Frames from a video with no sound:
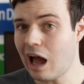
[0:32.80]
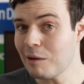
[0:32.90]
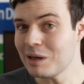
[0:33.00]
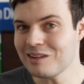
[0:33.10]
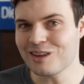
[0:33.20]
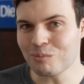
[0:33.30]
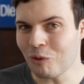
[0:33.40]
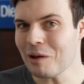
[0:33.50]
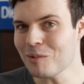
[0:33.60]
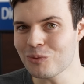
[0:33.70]
I mean, the
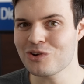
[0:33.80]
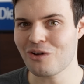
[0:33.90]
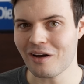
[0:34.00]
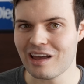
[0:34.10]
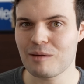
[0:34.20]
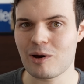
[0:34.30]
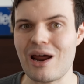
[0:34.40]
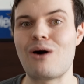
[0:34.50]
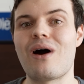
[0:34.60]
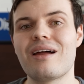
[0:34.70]
premier was talking about
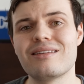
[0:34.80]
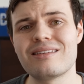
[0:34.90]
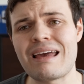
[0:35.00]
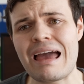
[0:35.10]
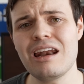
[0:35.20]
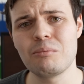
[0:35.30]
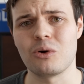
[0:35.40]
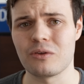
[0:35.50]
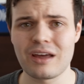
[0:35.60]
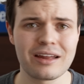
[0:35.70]
how
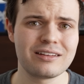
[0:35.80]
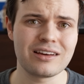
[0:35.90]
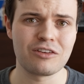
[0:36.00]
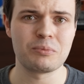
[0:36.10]
untenable the idea of